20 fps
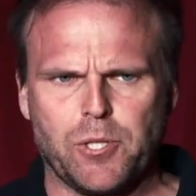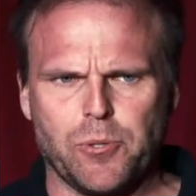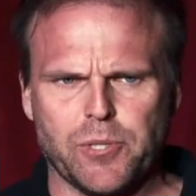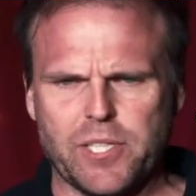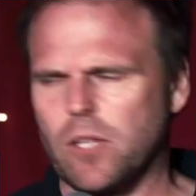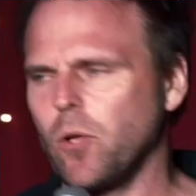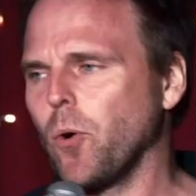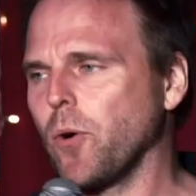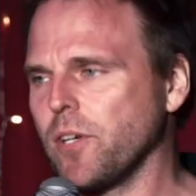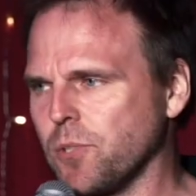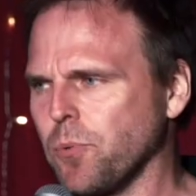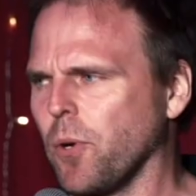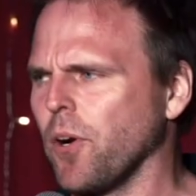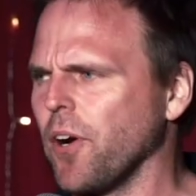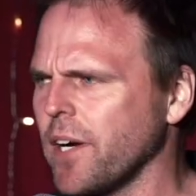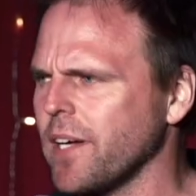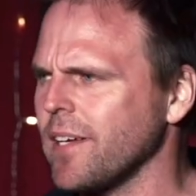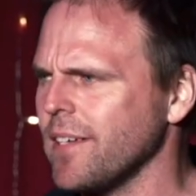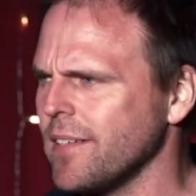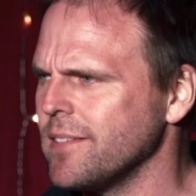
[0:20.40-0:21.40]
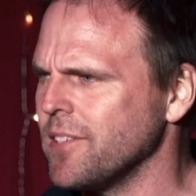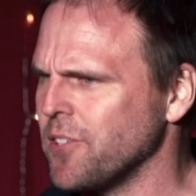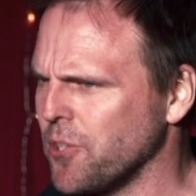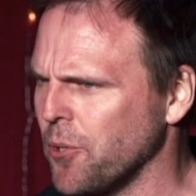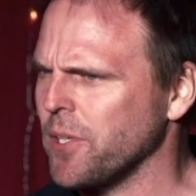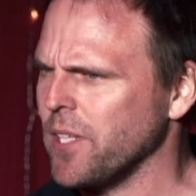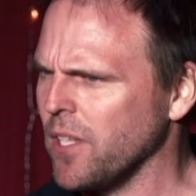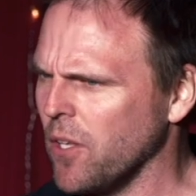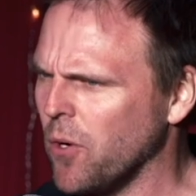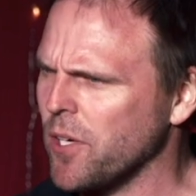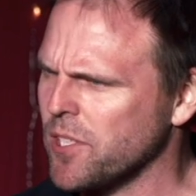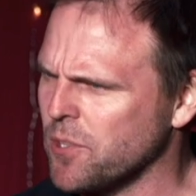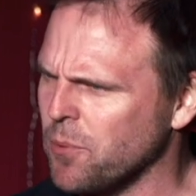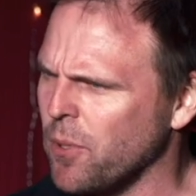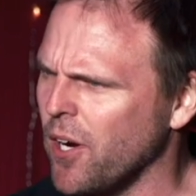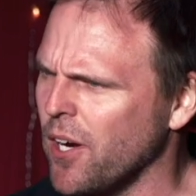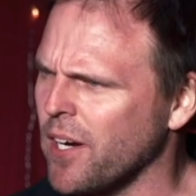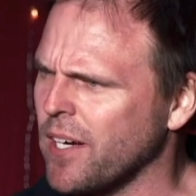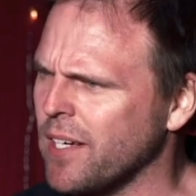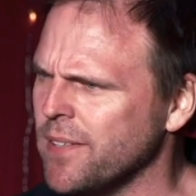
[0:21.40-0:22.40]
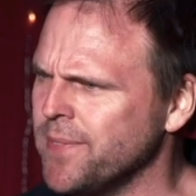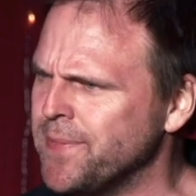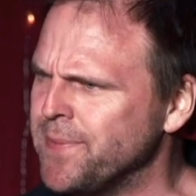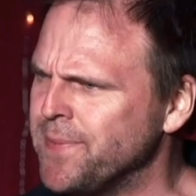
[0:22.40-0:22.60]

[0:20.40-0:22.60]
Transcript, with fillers: You're doing the Lord's work. You're doing the Lord's work.